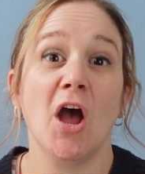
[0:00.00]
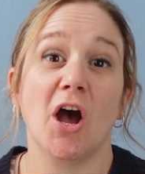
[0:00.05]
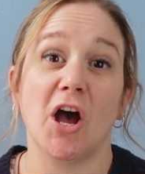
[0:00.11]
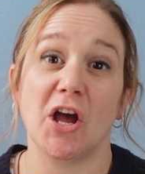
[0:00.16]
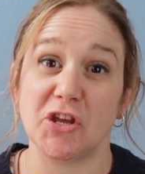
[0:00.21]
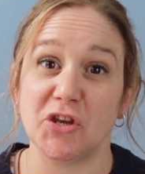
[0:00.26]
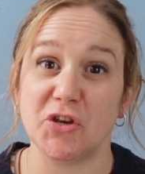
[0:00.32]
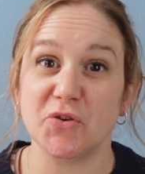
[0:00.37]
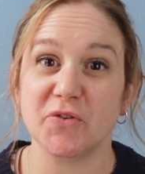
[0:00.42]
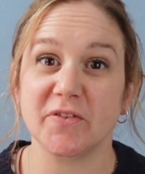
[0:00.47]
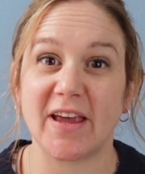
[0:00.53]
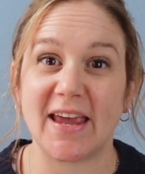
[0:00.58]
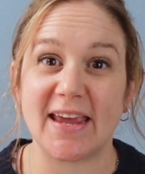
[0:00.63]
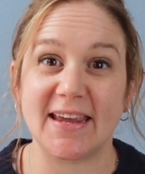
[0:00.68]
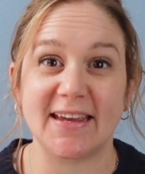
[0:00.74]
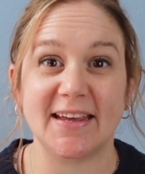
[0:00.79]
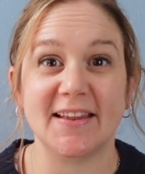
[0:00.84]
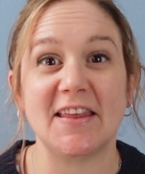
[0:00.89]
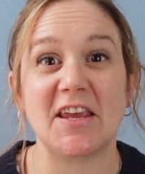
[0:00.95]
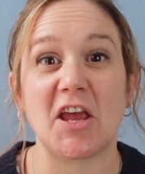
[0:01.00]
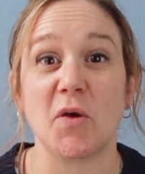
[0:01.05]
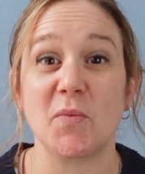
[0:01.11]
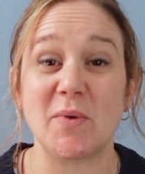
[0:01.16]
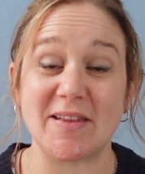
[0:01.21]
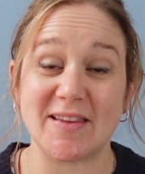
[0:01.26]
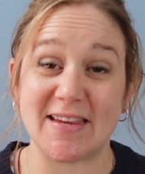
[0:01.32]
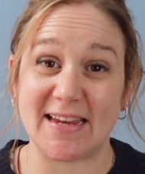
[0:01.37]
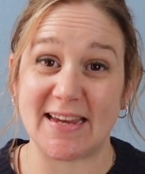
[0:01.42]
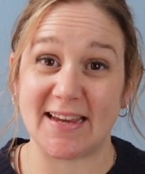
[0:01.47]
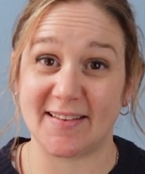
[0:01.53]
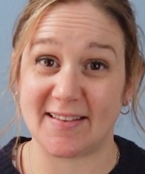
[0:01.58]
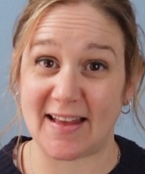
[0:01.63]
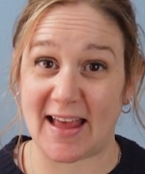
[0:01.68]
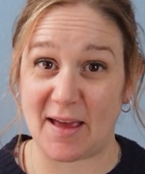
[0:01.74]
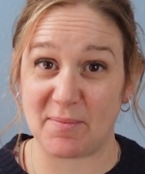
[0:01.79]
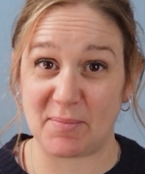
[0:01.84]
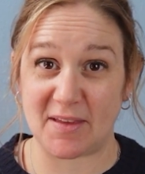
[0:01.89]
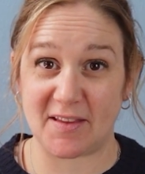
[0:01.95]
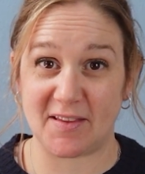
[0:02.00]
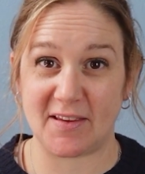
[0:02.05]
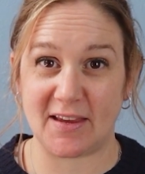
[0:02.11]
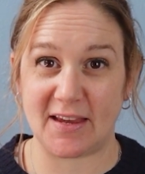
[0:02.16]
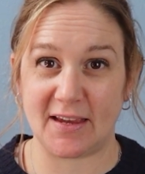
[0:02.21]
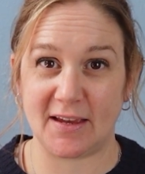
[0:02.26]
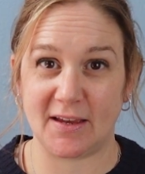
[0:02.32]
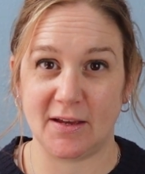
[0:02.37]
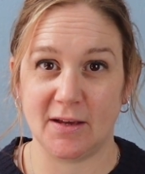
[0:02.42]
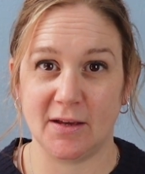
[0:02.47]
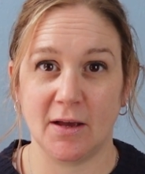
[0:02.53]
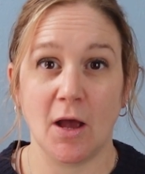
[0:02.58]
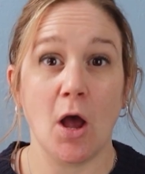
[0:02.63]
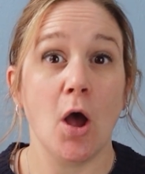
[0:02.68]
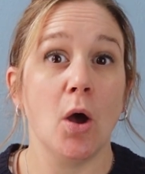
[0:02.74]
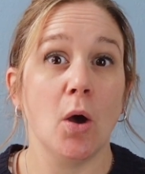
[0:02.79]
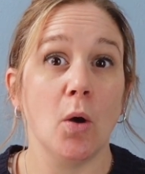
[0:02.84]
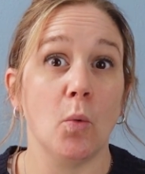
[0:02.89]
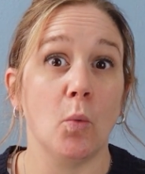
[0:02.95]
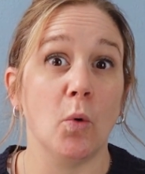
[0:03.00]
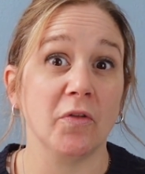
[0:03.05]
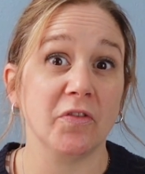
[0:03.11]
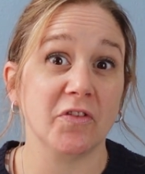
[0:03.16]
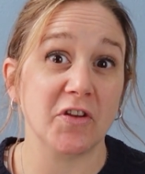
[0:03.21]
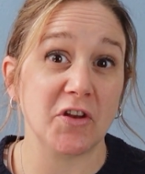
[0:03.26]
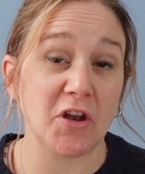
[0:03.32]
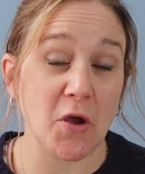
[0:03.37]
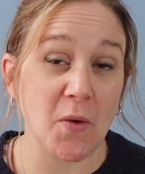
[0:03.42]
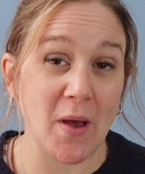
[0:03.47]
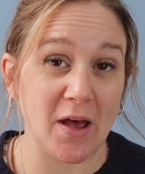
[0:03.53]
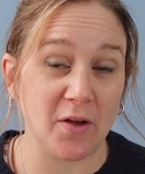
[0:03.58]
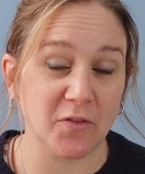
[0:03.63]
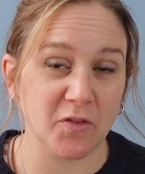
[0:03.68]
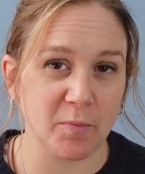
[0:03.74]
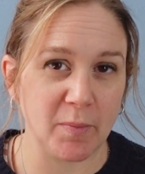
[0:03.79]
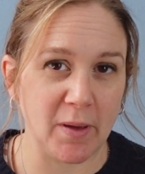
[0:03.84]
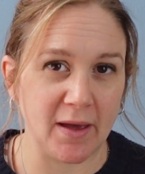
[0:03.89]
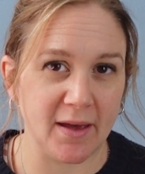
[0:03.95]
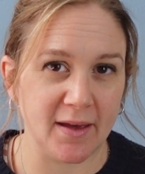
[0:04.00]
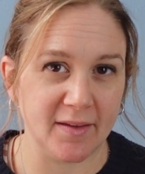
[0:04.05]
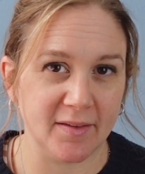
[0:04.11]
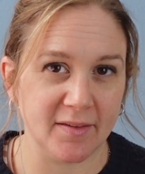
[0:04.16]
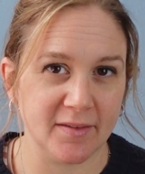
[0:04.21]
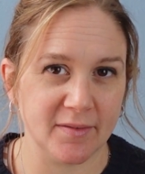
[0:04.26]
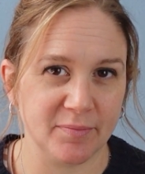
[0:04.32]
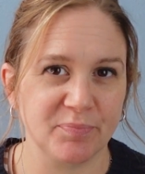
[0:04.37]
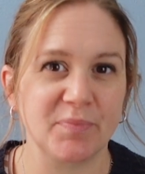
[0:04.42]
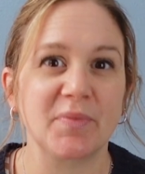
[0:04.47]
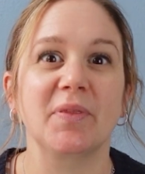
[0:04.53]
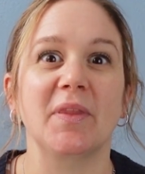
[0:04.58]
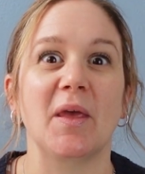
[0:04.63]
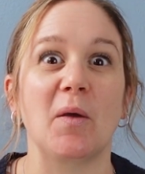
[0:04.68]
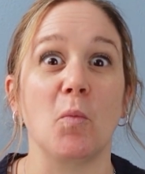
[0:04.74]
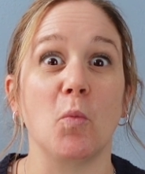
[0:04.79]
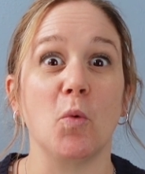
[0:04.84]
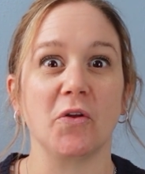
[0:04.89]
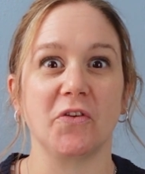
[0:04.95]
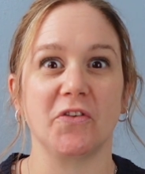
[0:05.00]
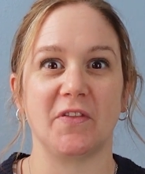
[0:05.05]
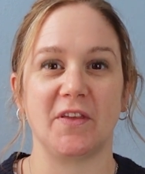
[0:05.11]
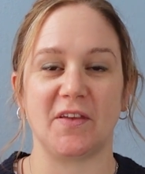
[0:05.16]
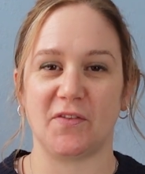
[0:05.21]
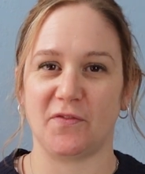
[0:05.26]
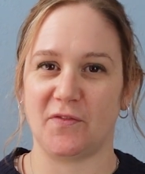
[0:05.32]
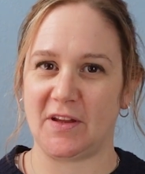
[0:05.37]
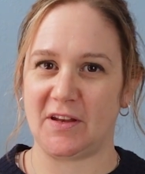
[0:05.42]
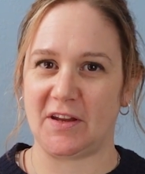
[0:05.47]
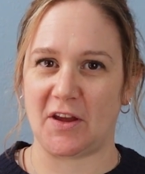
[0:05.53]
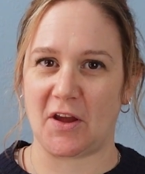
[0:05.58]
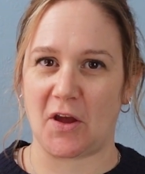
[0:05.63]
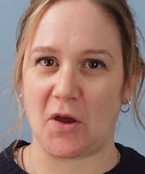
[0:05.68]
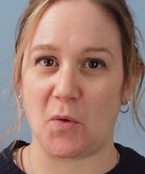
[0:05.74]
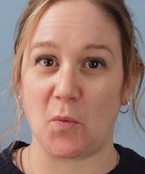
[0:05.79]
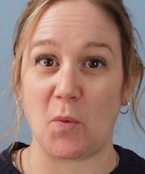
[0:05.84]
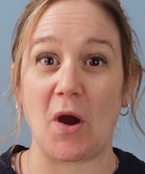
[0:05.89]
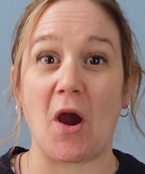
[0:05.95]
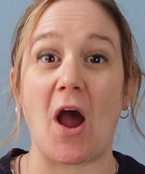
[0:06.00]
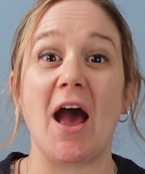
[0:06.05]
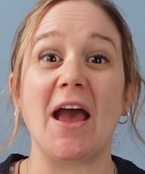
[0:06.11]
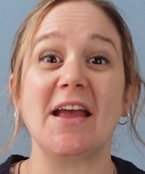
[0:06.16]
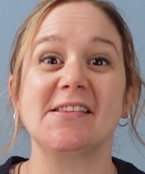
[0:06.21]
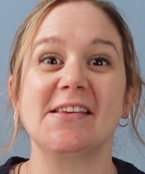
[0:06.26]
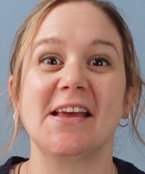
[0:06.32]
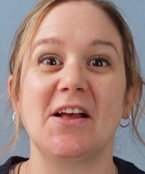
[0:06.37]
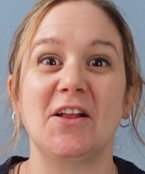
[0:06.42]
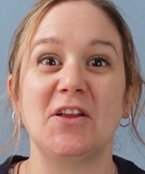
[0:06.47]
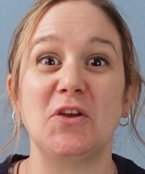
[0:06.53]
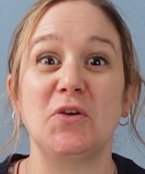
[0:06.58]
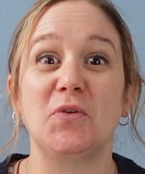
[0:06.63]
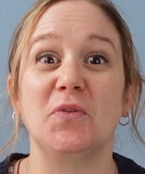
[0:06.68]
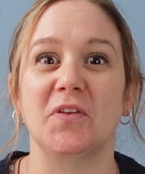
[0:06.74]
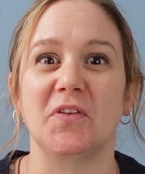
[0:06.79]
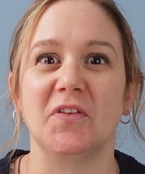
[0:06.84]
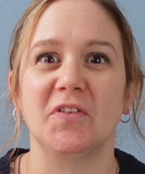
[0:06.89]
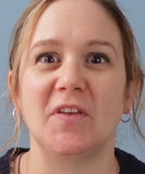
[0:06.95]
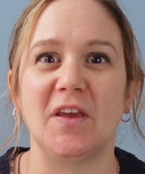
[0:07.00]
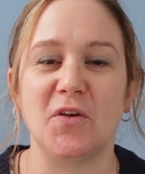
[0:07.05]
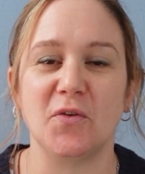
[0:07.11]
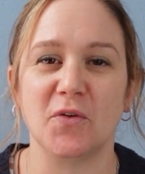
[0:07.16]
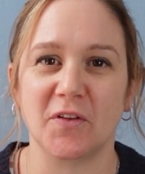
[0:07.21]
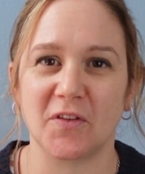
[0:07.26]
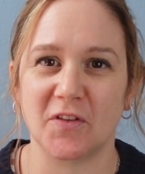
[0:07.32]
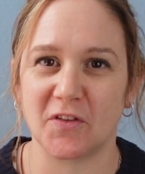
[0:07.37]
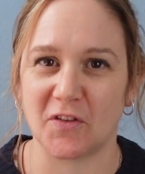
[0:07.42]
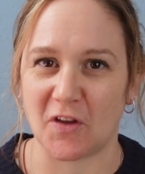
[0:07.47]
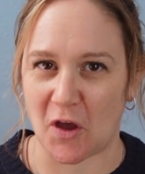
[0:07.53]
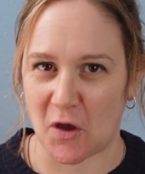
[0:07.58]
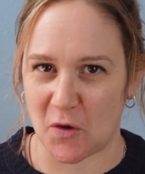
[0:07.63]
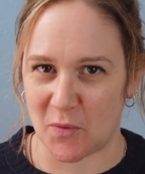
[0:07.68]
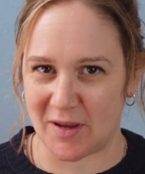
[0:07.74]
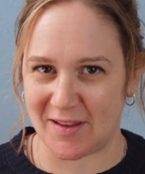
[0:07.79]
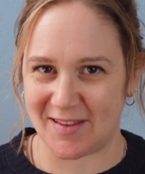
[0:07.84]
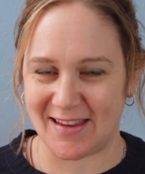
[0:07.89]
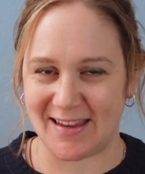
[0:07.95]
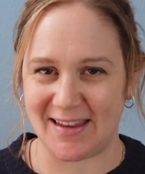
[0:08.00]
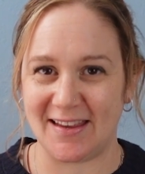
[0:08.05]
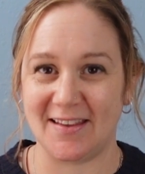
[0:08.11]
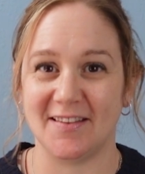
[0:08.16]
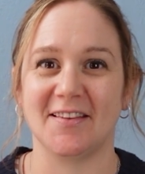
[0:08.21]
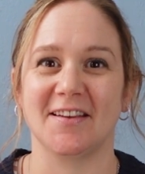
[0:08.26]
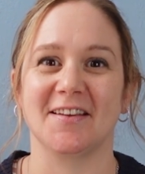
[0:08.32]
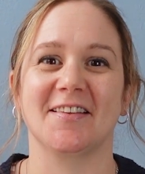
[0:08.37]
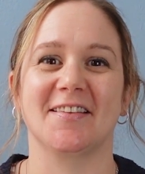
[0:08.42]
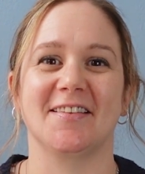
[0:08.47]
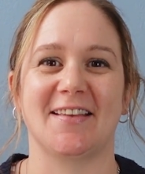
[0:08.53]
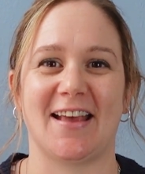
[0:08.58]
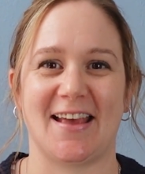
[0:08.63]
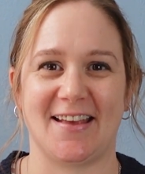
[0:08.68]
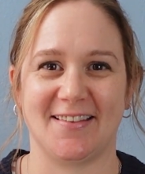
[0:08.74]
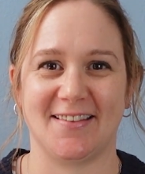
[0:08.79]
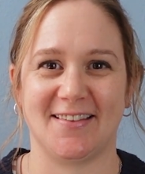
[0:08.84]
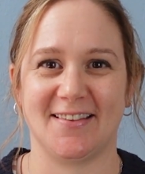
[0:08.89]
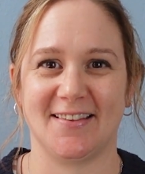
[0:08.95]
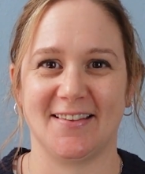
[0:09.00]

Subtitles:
Are you taking the OET exam this year? Want to know how to pass? Then watch this video where I tell you the secrets to OET success.